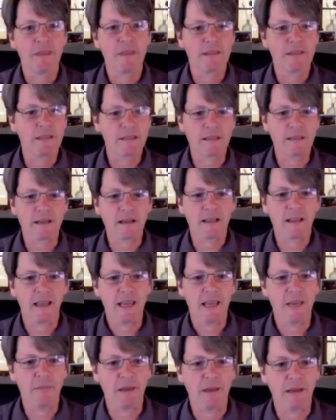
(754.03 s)
This isn't
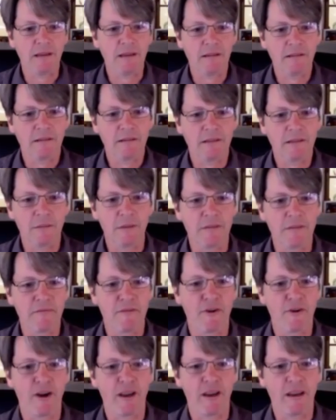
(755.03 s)
claiming to be
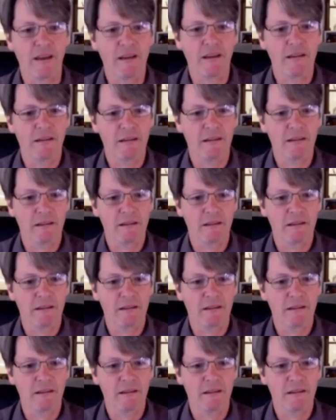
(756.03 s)
free.